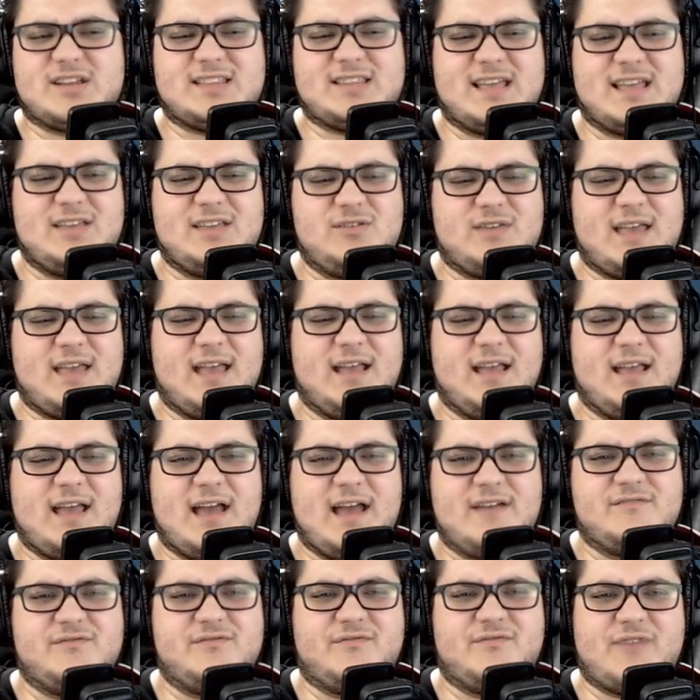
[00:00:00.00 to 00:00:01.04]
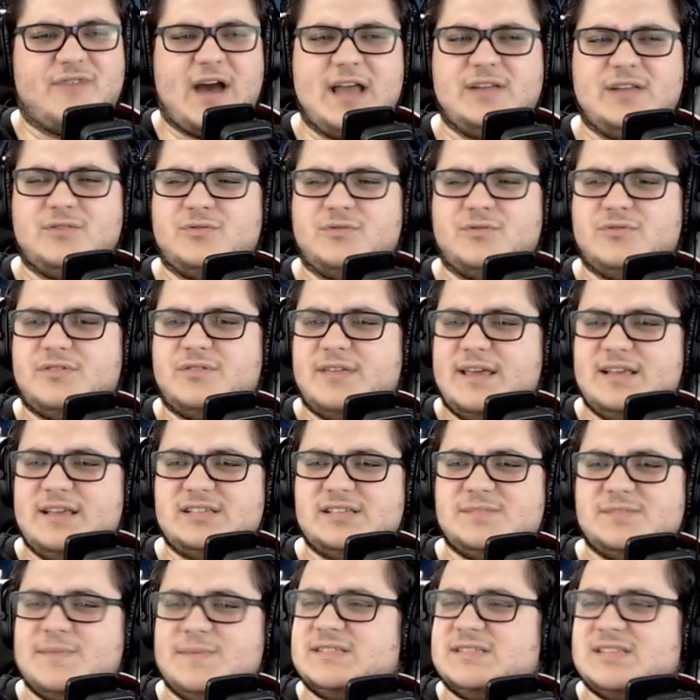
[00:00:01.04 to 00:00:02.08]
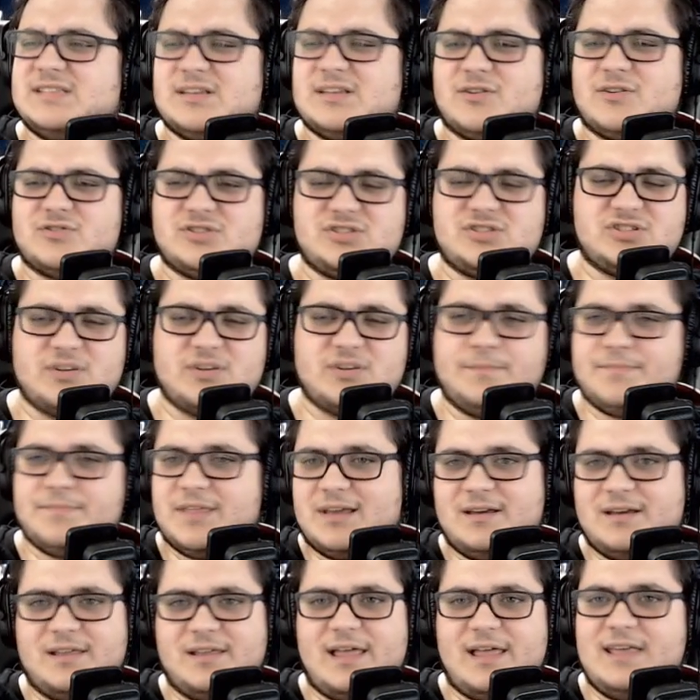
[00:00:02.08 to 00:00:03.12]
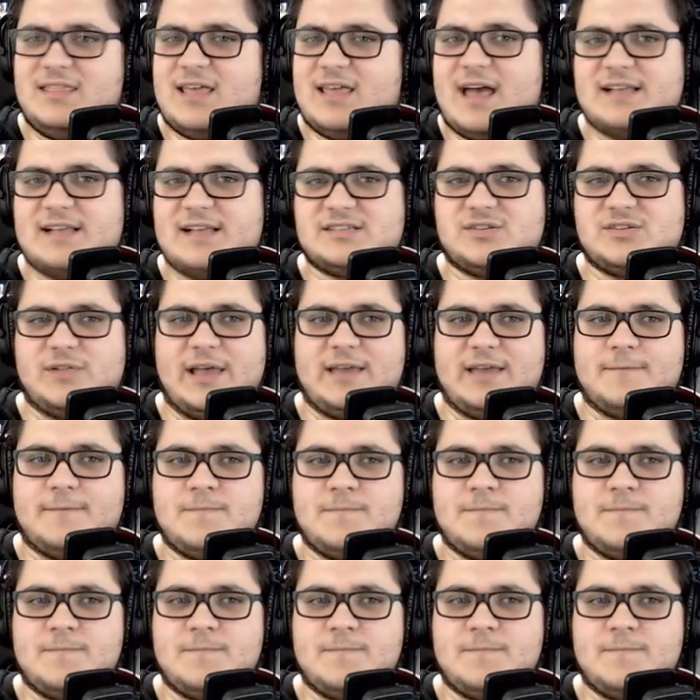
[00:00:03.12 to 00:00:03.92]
that you can't have vital things missing or something like that. So like